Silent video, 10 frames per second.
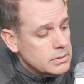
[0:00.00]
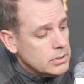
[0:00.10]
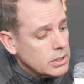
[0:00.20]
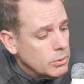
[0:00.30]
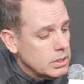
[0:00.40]

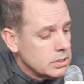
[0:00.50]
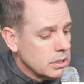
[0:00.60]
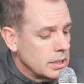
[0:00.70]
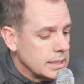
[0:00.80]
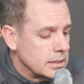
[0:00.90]
Yeah, it's a
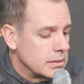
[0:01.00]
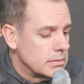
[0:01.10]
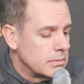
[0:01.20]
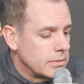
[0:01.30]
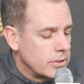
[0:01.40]
good lesson,
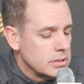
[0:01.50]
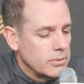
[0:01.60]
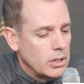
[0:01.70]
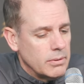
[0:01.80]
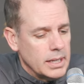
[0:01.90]
first
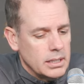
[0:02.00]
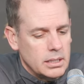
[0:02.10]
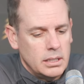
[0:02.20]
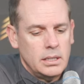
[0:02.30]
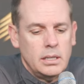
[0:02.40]
of all, right?
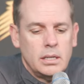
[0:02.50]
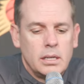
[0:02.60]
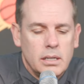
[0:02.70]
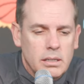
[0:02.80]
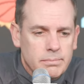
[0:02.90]

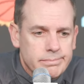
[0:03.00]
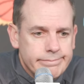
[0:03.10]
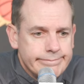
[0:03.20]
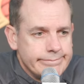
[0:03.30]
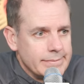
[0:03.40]

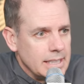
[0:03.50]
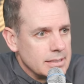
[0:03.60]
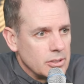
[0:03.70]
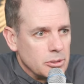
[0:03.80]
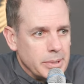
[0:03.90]

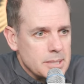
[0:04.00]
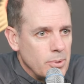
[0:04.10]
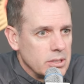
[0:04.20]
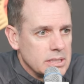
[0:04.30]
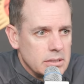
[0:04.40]
These little
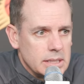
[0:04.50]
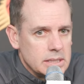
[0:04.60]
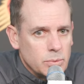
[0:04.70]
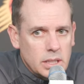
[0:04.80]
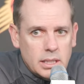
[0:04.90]
baseball
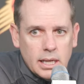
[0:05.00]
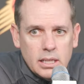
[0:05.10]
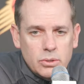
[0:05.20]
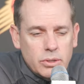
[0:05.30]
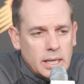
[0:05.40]
series within
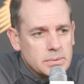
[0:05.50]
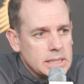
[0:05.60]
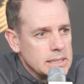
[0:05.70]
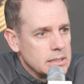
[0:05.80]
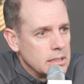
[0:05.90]
the 82-game
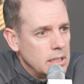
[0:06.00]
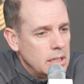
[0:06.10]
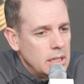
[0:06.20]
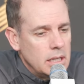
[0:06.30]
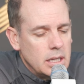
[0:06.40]
season,
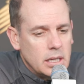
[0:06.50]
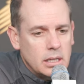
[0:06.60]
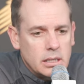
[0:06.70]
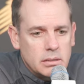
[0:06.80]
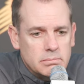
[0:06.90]

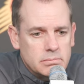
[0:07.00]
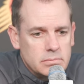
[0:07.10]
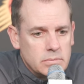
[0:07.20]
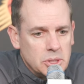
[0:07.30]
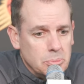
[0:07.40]

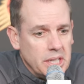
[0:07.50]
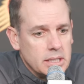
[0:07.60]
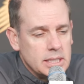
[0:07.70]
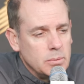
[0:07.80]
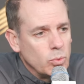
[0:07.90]
you beat a
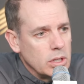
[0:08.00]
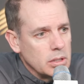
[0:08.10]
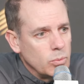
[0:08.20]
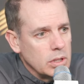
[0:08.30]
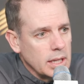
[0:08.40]
team
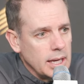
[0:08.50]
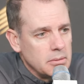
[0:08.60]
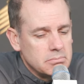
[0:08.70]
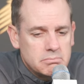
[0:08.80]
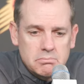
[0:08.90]
one
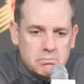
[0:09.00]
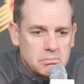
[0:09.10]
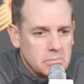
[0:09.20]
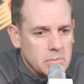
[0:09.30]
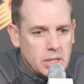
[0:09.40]
game,
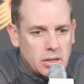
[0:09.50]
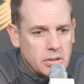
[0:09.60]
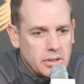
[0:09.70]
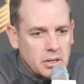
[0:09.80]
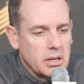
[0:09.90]
they're
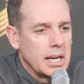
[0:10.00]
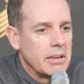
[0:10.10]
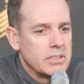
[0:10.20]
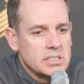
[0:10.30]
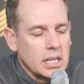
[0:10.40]
going to
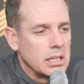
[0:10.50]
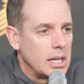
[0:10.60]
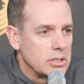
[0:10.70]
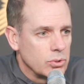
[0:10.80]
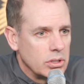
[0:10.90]
have the
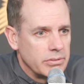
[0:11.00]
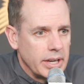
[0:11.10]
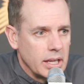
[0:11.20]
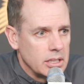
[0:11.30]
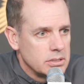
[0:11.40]
psychological
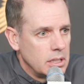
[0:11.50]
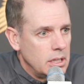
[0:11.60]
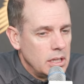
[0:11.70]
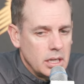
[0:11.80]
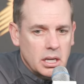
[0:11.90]
advantage
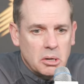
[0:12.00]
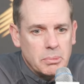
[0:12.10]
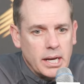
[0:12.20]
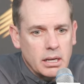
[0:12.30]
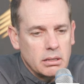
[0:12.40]
and come
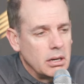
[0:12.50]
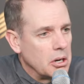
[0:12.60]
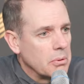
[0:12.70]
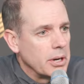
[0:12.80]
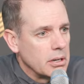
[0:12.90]
back
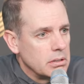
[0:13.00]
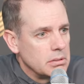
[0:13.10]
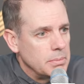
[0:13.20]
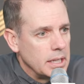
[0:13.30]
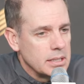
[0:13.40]
hungrier
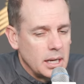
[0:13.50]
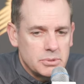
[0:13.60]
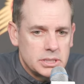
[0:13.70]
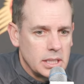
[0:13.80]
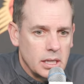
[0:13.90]
many times.
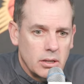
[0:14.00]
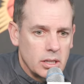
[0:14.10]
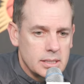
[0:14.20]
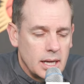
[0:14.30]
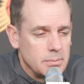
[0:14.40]
You see that
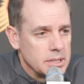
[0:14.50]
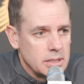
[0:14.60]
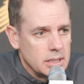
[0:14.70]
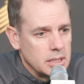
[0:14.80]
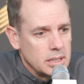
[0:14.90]
all the time
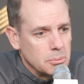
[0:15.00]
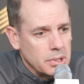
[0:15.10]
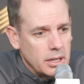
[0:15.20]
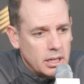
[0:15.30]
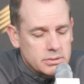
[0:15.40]
in the
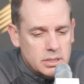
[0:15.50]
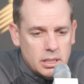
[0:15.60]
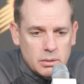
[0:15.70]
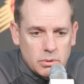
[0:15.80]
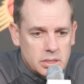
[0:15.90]
playoffs,
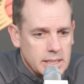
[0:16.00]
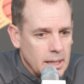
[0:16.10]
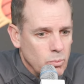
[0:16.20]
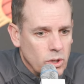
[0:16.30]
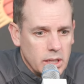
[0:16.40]
whether it's
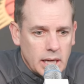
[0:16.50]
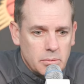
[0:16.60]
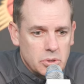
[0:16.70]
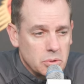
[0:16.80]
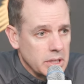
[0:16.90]
game one to
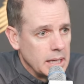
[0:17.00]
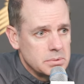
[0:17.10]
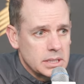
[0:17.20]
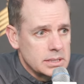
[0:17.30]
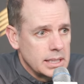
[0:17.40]
game two or game
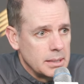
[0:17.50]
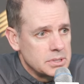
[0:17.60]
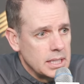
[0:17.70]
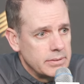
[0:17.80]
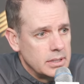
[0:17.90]
six to game
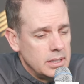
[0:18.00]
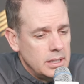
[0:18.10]
seven.